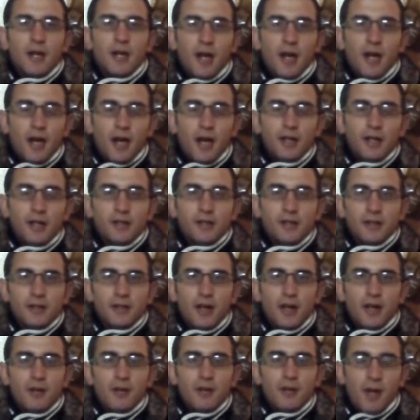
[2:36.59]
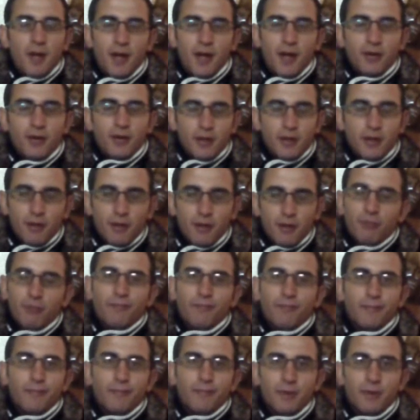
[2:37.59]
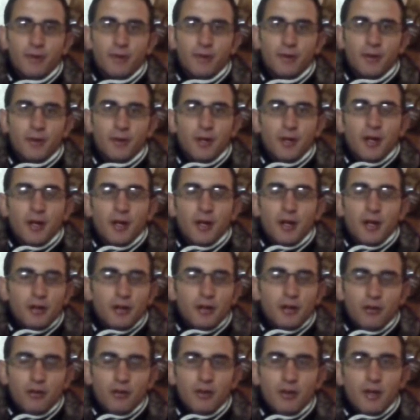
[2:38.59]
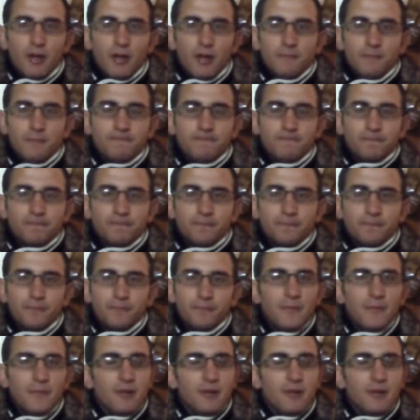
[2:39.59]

described about the first part